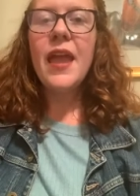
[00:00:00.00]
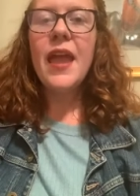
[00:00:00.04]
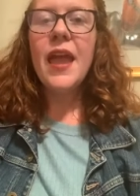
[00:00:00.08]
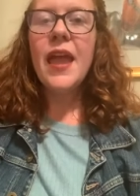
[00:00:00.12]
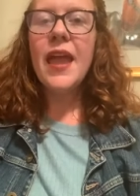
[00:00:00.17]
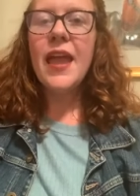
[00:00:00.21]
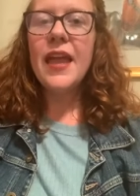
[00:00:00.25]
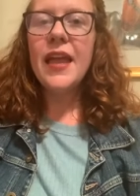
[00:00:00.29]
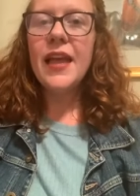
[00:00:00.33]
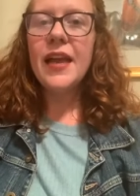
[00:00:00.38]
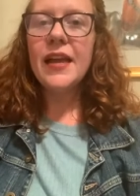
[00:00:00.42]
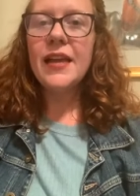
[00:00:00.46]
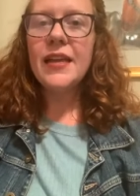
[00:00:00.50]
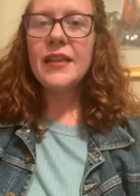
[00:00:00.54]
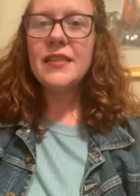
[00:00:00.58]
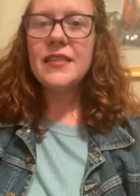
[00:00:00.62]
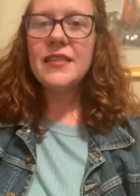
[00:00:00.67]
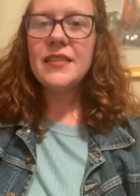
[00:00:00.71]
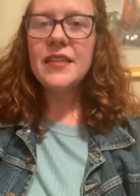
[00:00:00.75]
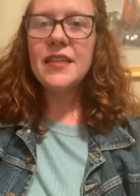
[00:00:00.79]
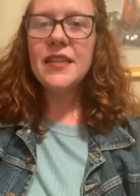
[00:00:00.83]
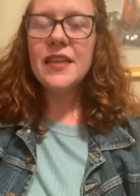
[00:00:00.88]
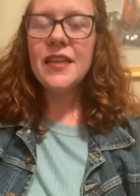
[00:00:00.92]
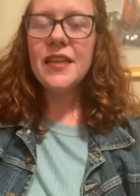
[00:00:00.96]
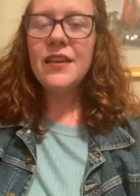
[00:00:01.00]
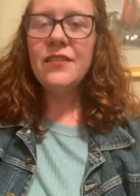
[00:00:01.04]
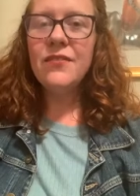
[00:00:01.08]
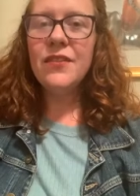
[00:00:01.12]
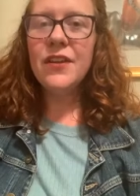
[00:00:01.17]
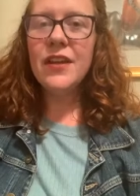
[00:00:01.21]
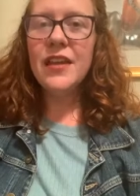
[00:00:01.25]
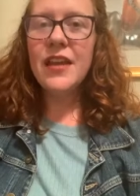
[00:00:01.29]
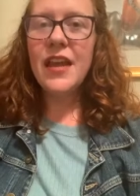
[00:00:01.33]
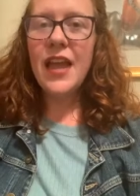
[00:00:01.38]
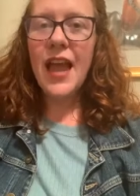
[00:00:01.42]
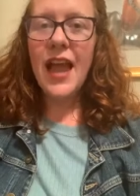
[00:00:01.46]
and
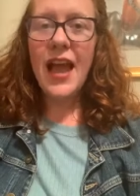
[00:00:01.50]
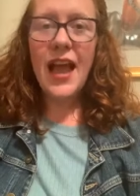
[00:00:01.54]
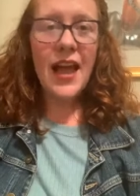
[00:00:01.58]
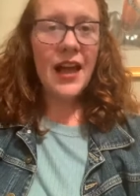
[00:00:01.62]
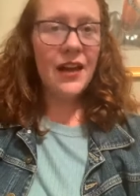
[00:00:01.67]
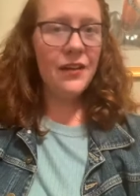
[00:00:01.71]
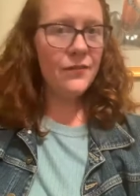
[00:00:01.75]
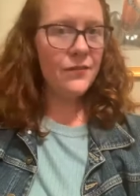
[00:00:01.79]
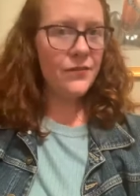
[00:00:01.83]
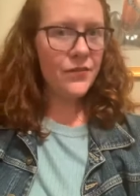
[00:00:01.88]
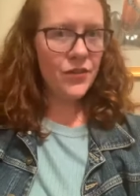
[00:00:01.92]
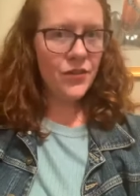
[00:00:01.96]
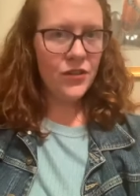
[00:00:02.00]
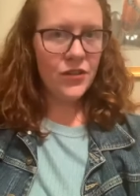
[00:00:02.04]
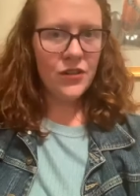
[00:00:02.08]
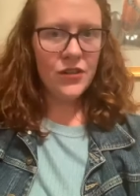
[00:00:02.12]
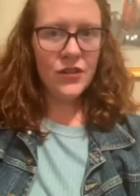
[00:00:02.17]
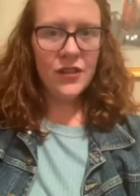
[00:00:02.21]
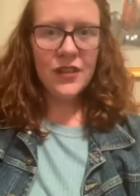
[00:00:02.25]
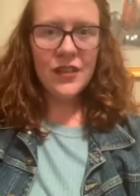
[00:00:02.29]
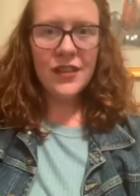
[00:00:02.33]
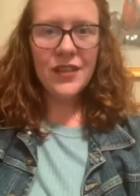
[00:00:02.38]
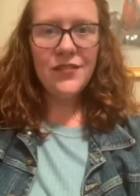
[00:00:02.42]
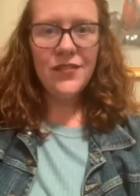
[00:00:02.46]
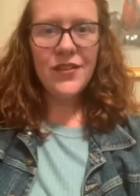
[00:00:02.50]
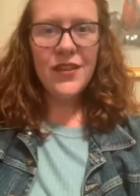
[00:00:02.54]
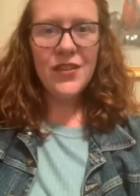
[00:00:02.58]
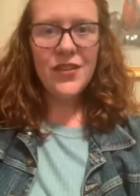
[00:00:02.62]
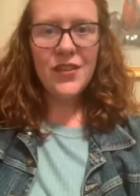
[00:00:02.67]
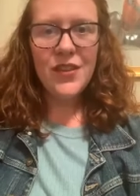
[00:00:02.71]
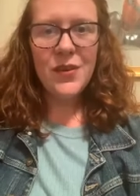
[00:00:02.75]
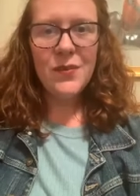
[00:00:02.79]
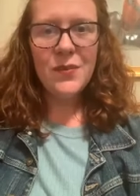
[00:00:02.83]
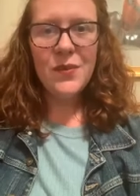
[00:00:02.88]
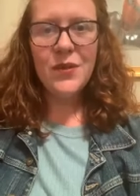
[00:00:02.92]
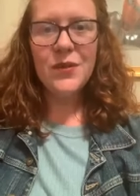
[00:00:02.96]
even after leaving
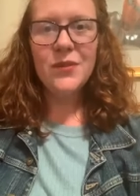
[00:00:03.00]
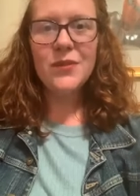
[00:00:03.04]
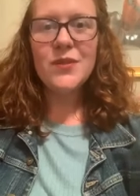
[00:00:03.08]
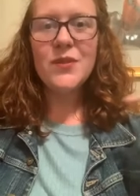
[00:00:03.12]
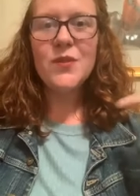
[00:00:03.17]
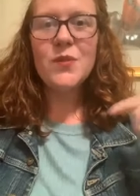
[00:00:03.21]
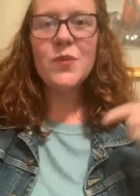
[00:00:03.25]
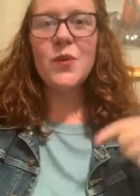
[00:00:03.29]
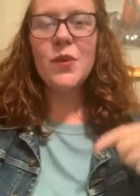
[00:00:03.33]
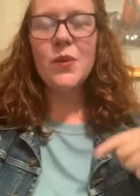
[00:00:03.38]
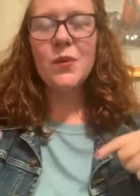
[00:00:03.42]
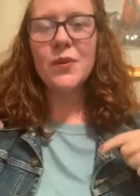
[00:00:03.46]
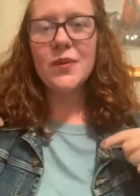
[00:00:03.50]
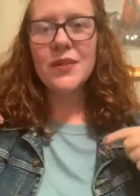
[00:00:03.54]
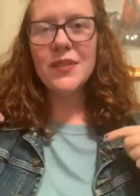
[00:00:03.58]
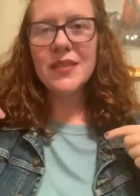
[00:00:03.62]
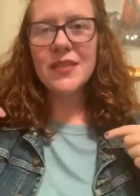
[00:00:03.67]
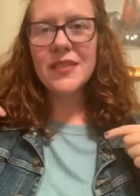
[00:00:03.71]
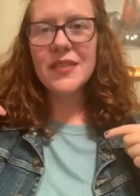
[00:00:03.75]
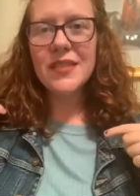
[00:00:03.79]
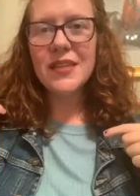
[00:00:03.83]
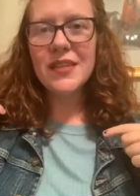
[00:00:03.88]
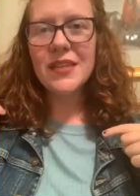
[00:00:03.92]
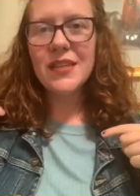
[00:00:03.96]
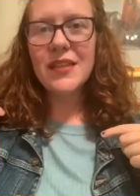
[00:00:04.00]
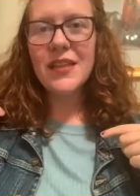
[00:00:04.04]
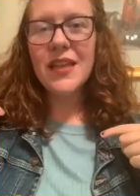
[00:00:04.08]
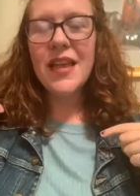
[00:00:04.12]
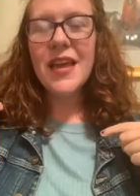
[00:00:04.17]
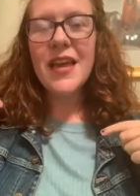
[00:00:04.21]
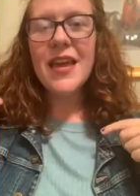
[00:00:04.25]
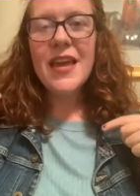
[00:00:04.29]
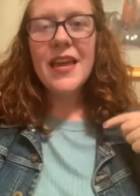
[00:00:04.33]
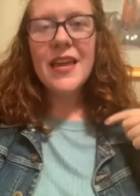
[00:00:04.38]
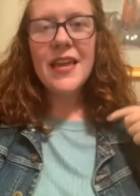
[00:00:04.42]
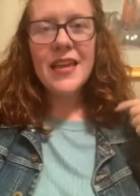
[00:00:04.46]
the abuse, we will still
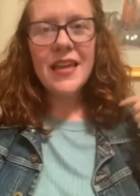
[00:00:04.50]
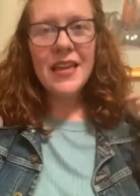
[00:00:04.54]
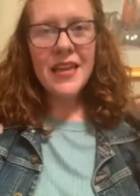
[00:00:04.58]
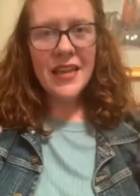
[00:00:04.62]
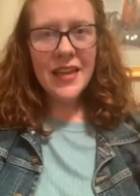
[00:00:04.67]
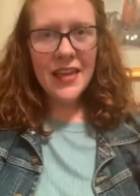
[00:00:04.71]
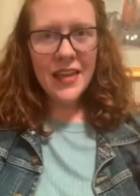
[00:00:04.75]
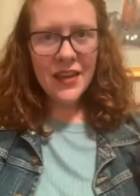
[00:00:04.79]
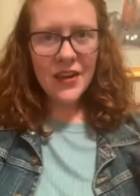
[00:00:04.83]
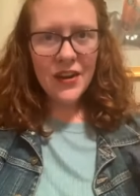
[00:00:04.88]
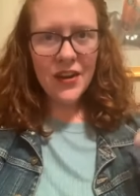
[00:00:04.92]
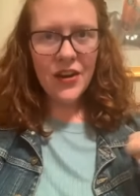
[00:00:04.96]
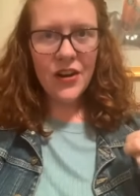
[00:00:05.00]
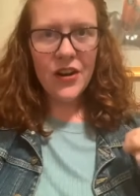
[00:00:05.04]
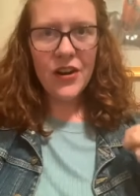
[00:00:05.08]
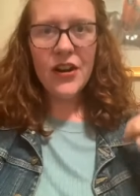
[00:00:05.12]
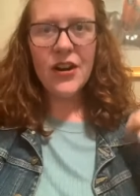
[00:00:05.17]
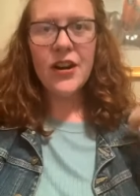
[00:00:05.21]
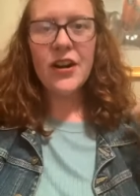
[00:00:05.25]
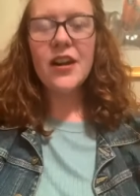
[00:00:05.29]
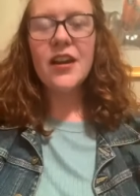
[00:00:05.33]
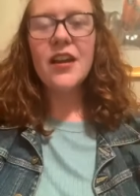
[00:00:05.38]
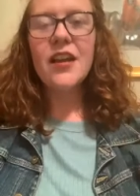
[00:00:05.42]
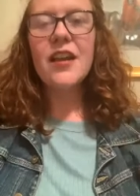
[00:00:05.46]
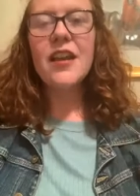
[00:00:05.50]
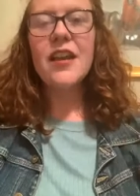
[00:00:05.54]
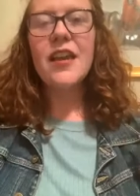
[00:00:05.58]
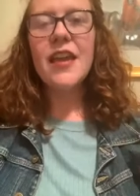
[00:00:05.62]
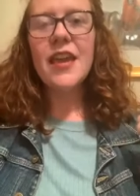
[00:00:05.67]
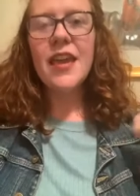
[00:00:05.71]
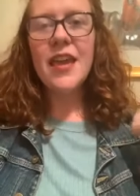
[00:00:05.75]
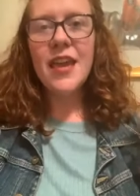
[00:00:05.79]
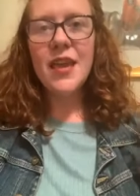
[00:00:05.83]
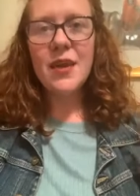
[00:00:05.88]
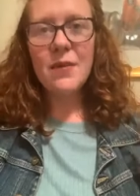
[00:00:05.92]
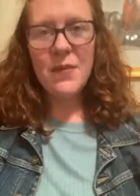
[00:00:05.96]
hear
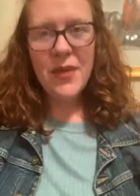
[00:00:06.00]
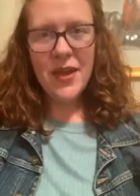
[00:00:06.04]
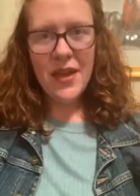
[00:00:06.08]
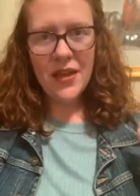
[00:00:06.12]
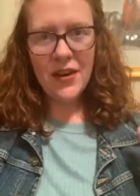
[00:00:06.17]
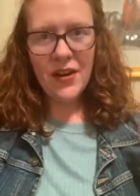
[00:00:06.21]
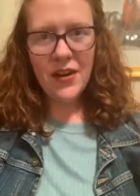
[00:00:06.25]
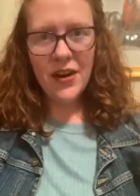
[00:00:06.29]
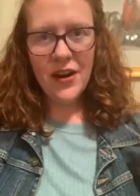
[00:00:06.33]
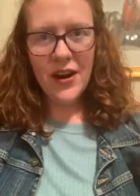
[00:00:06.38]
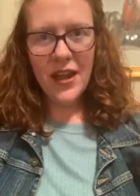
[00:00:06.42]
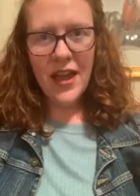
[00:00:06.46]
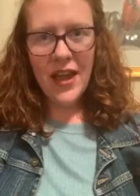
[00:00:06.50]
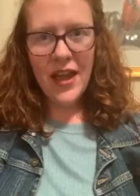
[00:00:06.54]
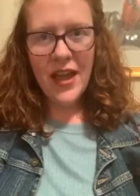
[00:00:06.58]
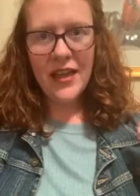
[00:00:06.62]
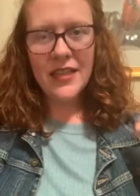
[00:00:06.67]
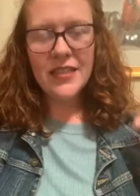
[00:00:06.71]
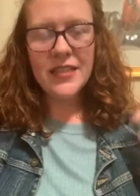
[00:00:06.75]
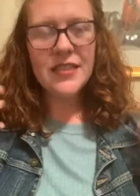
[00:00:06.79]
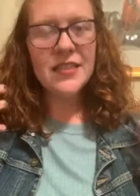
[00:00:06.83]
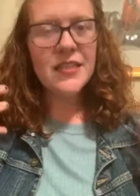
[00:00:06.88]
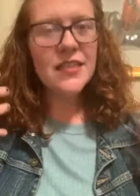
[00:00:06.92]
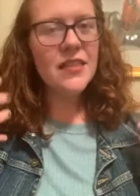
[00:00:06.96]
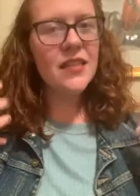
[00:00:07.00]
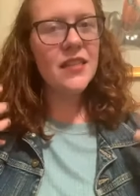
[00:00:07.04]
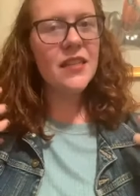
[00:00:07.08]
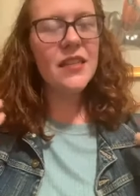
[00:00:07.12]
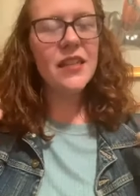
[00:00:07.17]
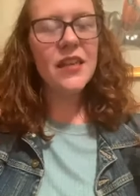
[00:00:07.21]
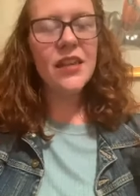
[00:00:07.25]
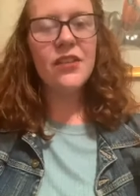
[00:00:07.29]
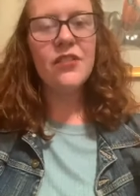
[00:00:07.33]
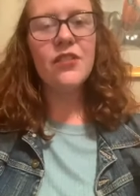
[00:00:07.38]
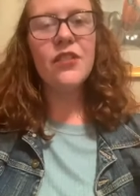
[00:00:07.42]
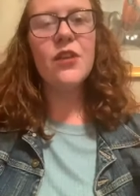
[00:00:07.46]
him in our head, still
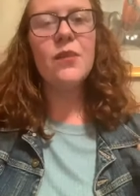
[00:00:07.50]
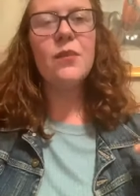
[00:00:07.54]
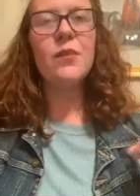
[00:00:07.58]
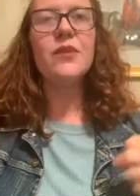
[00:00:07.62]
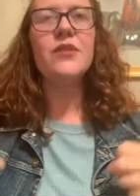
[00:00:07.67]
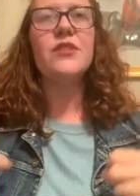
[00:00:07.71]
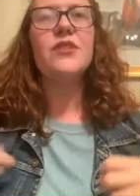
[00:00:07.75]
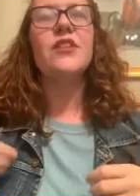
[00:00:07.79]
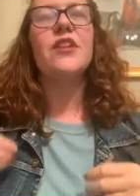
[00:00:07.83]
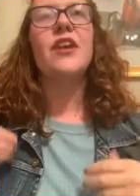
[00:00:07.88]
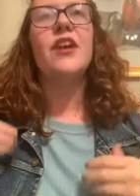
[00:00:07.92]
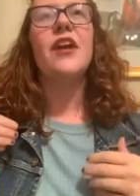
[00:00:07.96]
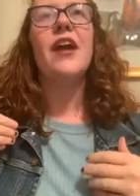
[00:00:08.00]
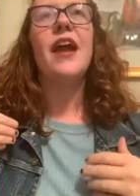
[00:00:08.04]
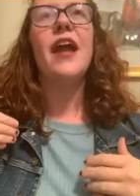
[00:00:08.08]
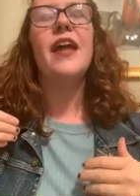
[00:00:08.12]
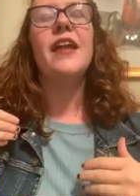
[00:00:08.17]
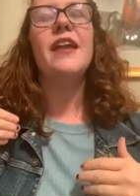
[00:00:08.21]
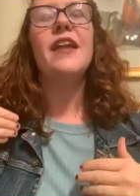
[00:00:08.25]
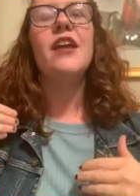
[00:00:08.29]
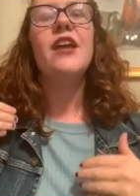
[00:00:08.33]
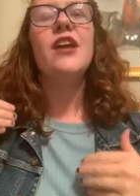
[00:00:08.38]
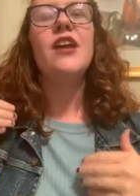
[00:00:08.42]
hear the abuser in our head